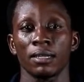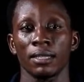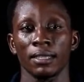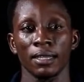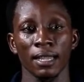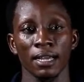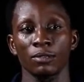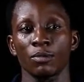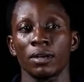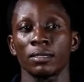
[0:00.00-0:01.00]
And the
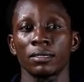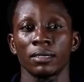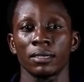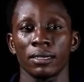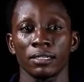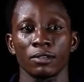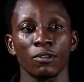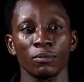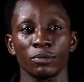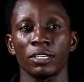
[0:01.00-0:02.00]
last one is
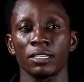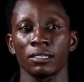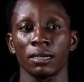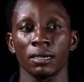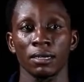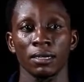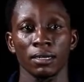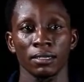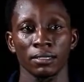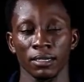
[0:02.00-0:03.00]
Computational
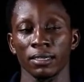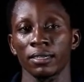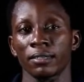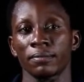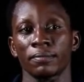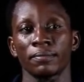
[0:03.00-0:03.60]
Thinking.